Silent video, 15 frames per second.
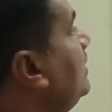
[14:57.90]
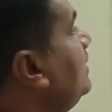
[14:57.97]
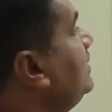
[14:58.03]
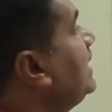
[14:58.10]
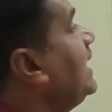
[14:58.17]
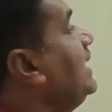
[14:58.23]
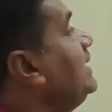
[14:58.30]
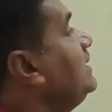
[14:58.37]

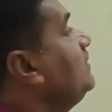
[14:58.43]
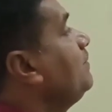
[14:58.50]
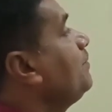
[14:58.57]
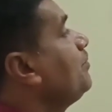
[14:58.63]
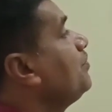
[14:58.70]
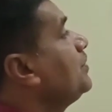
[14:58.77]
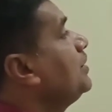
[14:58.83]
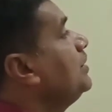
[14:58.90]
Then
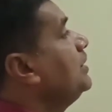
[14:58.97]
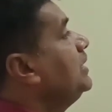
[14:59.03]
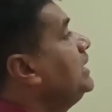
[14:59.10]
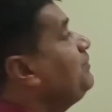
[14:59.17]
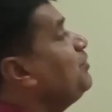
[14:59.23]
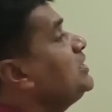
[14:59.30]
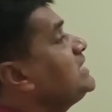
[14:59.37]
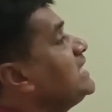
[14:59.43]

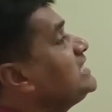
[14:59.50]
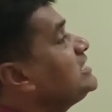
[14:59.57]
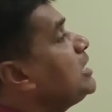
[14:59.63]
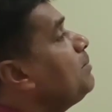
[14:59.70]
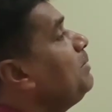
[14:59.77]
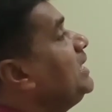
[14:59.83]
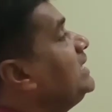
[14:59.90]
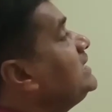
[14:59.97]
it was
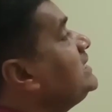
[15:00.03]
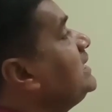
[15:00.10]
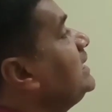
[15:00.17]
established